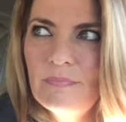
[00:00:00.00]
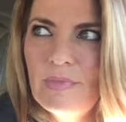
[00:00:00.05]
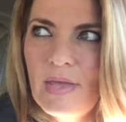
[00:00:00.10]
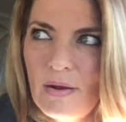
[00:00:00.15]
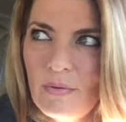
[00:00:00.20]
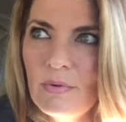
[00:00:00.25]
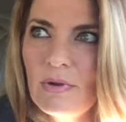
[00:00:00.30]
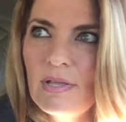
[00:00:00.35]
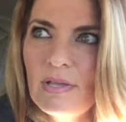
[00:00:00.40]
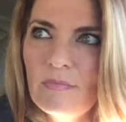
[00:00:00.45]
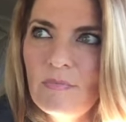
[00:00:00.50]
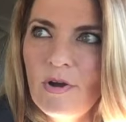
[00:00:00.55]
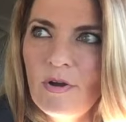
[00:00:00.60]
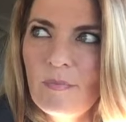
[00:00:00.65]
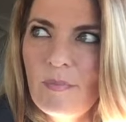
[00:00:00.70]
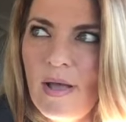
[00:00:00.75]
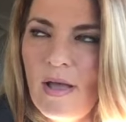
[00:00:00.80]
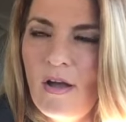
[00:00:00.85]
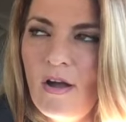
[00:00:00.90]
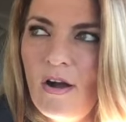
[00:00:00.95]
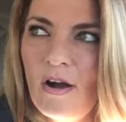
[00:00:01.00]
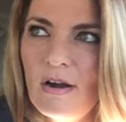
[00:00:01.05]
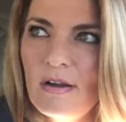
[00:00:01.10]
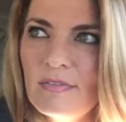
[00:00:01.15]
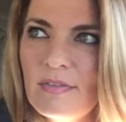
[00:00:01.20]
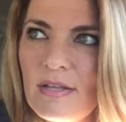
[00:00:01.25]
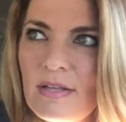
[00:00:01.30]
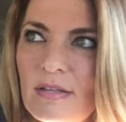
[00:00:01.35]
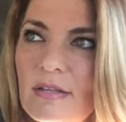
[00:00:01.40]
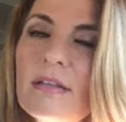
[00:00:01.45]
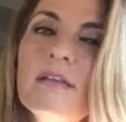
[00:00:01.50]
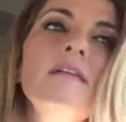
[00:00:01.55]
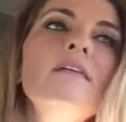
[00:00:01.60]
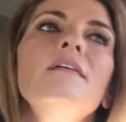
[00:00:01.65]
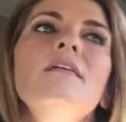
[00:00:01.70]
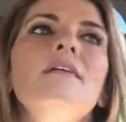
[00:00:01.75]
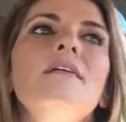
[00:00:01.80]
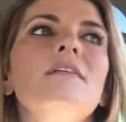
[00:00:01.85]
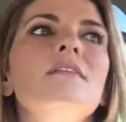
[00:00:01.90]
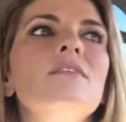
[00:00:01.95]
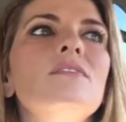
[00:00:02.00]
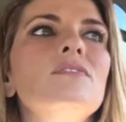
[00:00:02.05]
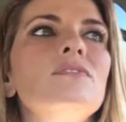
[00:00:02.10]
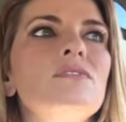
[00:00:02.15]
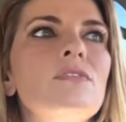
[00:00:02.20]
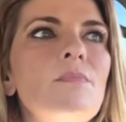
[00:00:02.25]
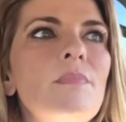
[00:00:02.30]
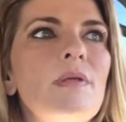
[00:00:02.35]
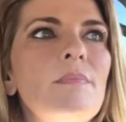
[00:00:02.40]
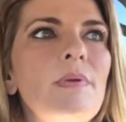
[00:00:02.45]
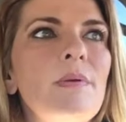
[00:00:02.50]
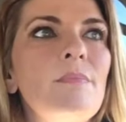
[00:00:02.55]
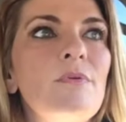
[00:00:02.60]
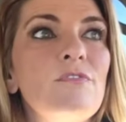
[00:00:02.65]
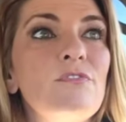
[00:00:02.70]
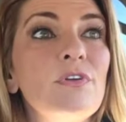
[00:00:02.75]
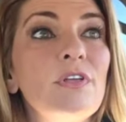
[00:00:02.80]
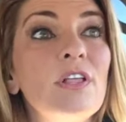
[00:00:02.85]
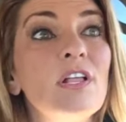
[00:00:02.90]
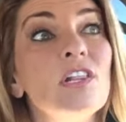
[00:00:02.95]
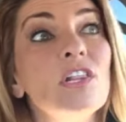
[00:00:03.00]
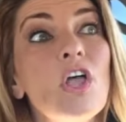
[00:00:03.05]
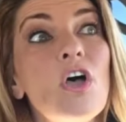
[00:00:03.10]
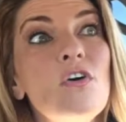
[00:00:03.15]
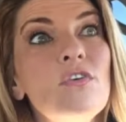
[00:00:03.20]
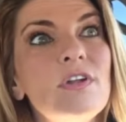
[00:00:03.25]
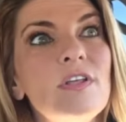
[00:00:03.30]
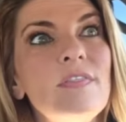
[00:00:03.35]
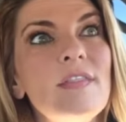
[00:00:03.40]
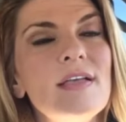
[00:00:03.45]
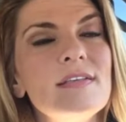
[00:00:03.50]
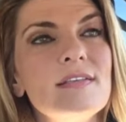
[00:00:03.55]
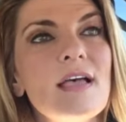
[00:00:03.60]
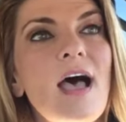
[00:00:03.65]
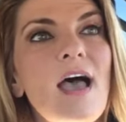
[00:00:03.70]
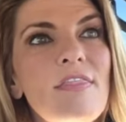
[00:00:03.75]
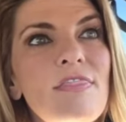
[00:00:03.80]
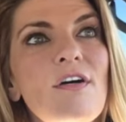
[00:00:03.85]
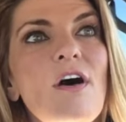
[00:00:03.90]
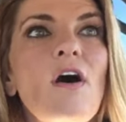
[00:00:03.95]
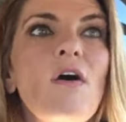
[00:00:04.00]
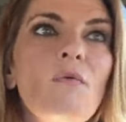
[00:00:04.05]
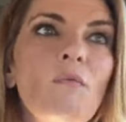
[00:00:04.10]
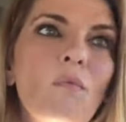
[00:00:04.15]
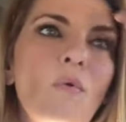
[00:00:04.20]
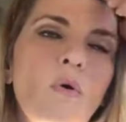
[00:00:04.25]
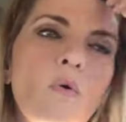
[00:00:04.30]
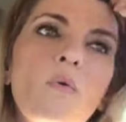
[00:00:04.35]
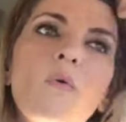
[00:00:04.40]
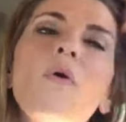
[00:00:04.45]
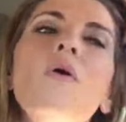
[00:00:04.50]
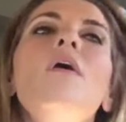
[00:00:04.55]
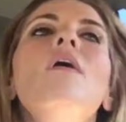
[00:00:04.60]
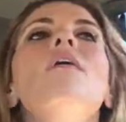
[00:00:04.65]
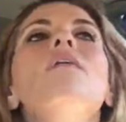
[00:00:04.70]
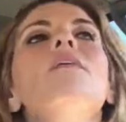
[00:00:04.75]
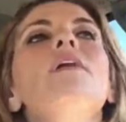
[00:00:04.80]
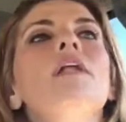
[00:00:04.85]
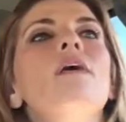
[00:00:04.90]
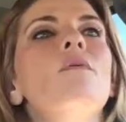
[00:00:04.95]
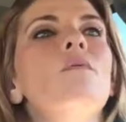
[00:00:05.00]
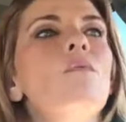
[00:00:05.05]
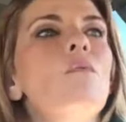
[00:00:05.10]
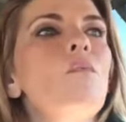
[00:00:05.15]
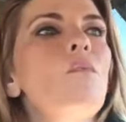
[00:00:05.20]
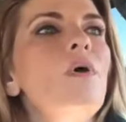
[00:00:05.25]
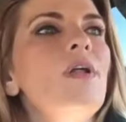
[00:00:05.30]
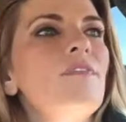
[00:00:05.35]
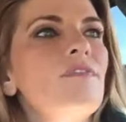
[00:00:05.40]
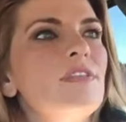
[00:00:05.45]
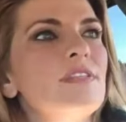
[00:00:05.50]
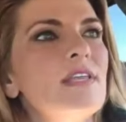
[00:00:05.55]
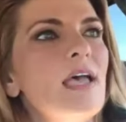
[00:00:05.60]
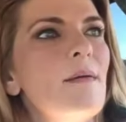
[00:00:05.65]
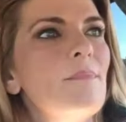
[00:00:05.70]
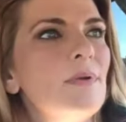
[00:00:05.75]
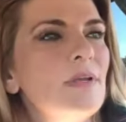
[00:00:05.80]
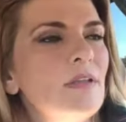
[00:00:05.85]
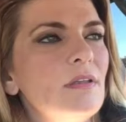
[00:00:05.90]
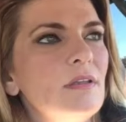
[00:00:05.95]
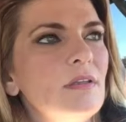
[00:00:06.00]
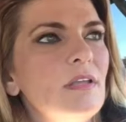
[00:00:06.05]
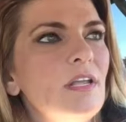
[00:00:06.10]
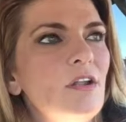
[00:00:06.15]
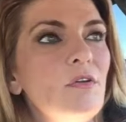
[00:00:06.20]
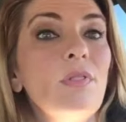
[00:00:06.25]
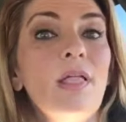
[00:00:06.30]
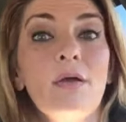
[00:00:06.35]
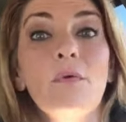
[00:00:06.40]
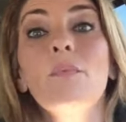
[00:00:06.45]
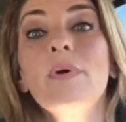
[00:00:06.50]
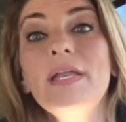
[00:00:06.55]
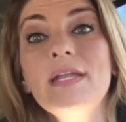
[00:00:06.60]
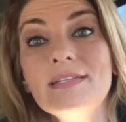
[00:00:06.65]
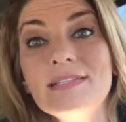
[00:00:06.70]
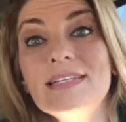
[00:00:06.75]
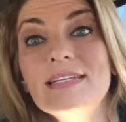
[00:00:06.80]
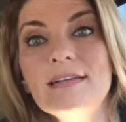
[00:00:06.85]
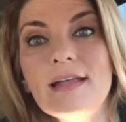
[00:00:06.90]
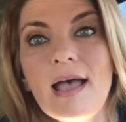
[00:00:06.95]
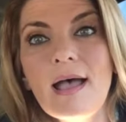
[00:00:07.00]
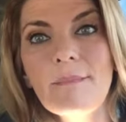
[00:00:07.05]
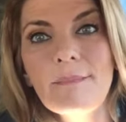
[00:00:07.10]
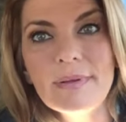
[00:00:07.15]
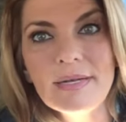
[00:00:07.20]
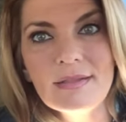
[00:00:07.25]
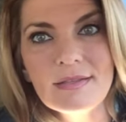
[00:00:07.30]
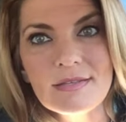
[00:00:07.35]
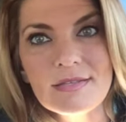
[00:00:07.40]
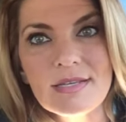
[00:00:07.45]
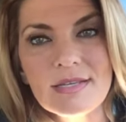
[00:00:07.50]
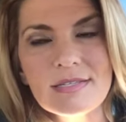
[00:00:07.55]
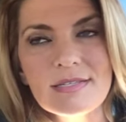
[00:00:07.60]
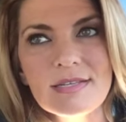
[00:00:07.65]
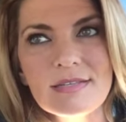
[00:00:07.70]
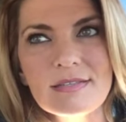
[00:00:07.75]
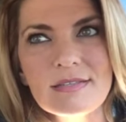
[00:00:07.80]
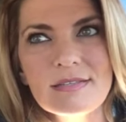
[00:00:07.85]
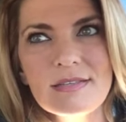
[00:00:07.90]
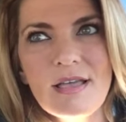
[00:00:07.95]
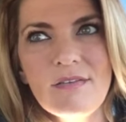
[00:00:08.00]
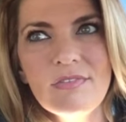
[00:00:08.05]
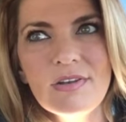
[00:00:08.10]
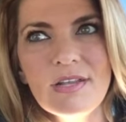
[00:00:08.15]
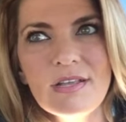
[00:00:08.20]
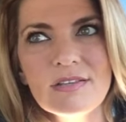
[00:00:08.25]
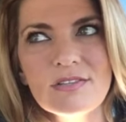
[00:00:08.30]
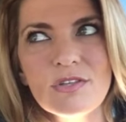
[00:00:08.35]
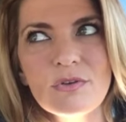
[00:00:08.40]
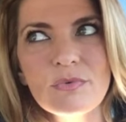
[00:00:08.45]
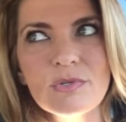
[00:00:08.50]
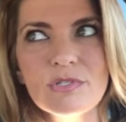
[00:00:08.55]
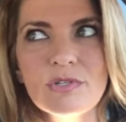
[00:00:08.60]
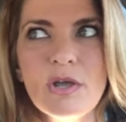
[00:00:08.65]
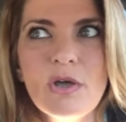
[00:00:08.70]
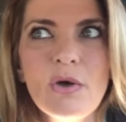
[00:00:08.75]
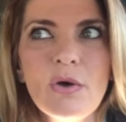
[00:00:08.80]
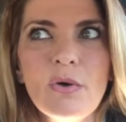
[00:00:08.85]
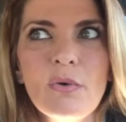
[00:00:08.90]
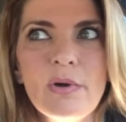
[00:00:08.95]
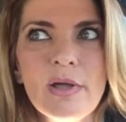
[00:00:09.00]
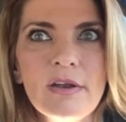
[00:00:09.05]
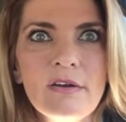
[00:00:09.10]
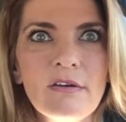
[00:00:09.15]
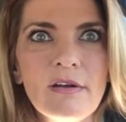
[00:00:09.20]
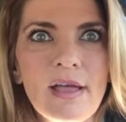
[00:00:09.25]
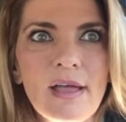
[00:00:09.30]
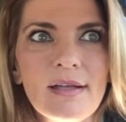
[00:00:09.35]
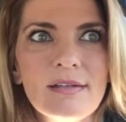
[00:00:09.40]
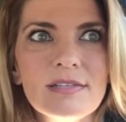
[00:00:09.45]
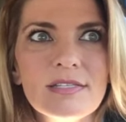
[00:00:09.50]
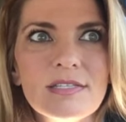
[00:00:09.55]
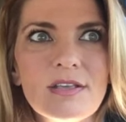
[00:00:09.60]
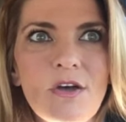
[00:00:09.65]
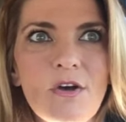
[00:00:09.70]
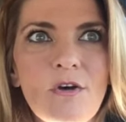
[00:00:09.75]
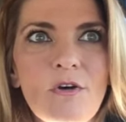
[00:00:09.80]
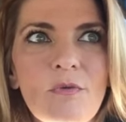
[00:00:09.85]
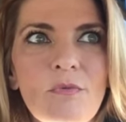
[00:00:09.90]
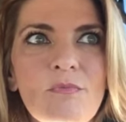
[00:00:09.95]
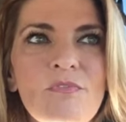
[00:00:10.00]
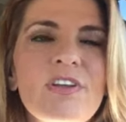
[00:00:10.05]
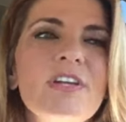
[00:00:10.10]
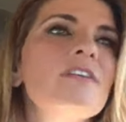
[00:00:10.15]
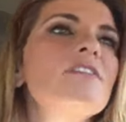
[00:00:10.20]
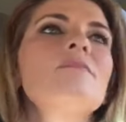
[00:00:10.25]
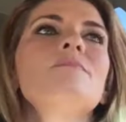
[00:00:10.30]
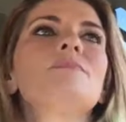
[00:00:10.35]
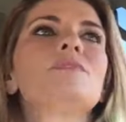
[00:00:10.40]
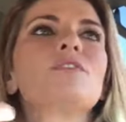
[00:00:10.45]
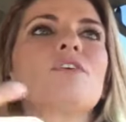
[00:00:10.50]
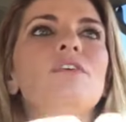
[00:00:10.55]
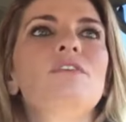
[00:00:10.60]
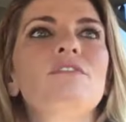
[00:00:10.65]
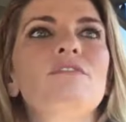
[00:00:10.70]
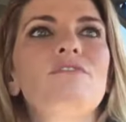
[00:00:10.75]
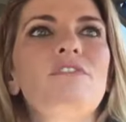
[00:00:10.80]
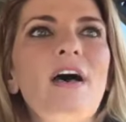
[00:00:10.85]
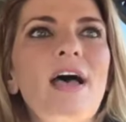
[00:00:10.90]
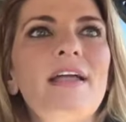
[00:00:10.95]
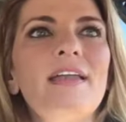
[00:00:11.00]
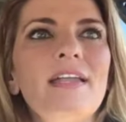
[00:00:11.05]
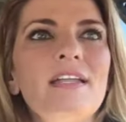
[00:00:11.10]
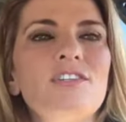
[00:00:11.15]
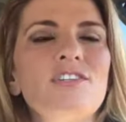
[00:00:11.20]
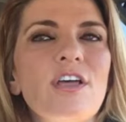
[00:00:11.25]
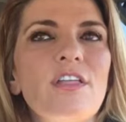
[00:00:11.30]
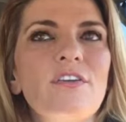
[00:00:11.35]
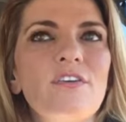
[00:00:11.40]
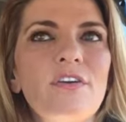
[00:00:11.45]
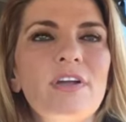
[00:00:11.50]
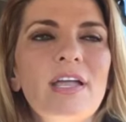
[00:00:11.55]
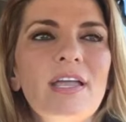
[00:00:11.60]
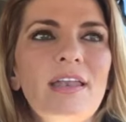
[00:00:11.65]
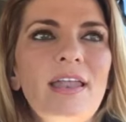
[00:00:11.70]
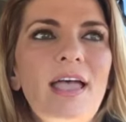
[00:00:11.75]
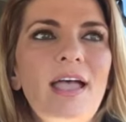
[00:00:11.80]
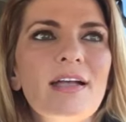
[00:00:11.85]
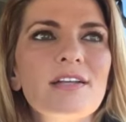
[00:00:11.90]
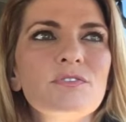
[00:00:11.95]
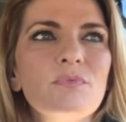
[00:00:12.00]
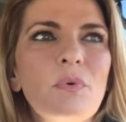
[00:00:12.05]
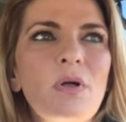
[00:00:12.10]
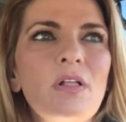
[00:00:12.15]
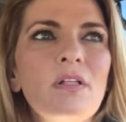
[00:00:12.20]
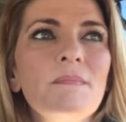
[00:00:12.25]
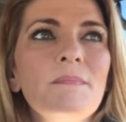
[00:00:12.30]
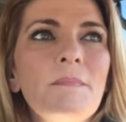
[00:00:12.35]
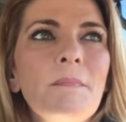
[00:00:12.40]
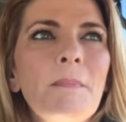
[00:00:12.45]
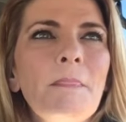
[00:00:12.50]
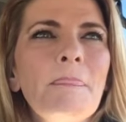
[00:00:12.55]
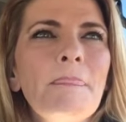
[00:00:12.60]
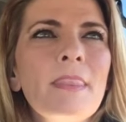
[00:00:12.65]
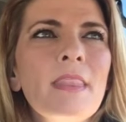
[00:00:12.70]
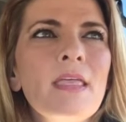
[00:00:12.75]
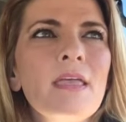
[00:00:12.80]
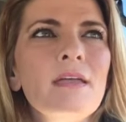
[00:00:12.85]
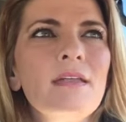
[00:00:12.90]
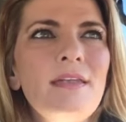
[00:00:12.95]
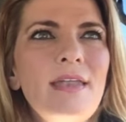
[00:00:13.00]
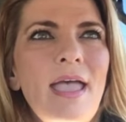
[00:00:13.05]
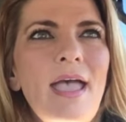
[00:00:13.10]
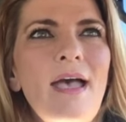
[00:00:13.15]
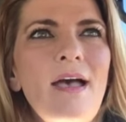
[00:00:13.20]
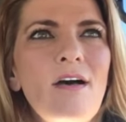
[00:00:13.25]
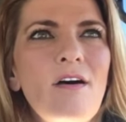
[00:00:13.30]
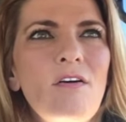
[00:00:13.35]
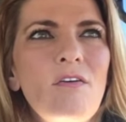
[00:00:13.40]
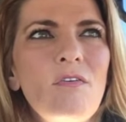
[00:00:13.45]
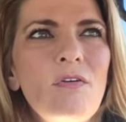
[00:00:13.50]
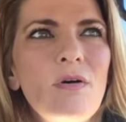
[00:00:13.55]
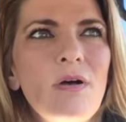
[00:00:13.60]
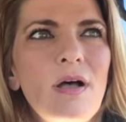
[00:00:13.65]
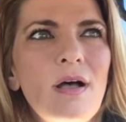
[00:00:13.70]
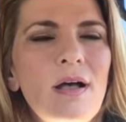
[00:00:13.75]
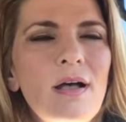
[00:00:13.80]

that really broke my heart, that so many people feel alone in this. I thought, well, you know, what if this happened, you know, like when it did happen in the 60s and 70s, there was no internet, so victims couldn't find each other and connect. Well, now,